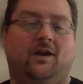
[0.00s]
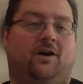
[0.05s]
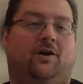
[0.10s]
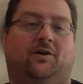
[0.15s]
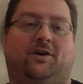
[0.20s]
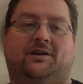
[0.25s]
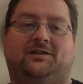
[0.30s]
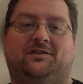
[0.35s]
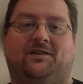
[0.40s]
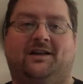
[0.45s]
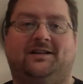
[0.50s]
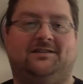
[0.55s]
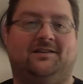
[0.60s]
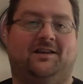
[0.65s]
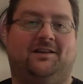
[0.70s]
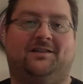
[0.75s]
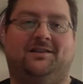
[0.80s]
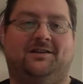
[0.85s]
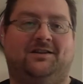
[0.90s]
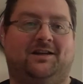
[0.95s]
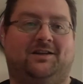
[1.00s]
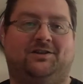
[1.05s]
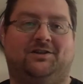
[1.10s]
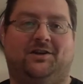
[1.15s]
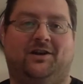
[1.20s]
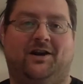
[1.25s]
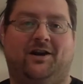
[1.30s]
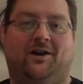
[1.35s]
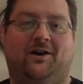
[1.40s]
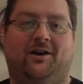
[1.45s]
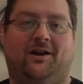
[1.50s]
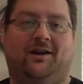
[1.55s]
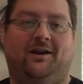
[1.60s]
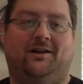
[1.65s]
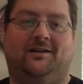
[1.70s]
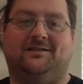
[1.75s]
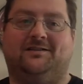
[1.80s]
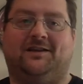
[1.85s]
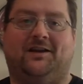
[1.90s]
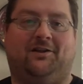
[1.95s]
Okay, so that's like the
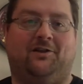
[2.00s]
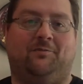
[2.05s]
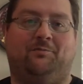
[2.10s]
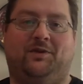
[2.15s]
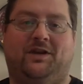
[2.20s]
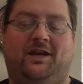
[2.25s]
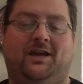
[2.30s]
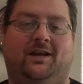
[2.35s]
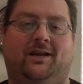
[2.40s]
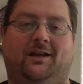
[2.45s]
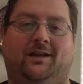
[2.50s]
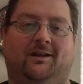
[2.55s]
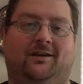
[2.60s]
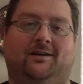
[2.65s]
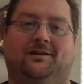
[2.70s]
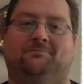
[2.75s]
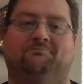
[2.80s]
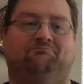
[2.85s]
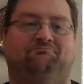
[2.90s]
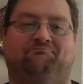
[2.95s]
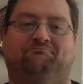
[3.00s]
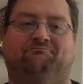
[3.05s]
dictionary, encyclopedia.